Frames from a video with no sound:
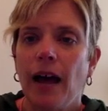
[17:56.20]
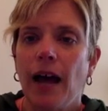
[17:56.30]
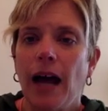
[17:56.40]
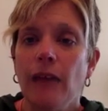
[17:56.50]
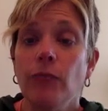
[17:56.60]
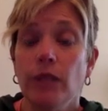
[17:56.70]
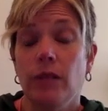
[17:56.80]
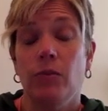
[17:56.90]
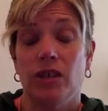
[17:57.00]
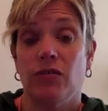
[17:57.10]

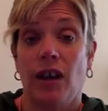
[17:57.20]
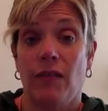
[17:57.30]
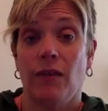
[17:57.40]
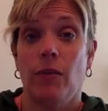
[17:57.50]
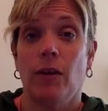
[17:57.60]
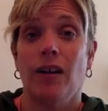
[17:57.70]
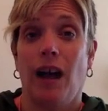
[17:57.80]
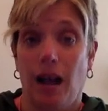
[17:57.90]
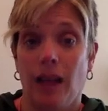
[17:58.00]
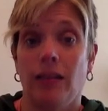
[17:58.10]
really wish for everyone
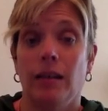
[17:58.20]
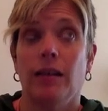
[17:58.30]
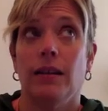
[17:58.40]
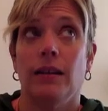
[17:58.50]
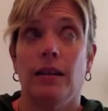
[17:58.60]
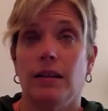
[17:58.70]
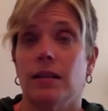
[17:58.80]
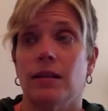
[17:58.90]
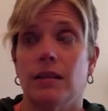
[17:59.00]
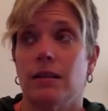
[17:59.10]
on
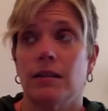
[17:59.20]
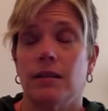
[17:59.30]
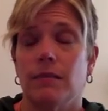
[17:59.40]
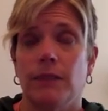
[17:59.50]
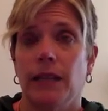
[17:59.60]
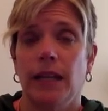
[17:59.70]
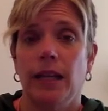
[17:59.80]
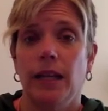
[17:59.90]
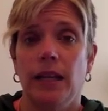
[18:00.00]
this planet,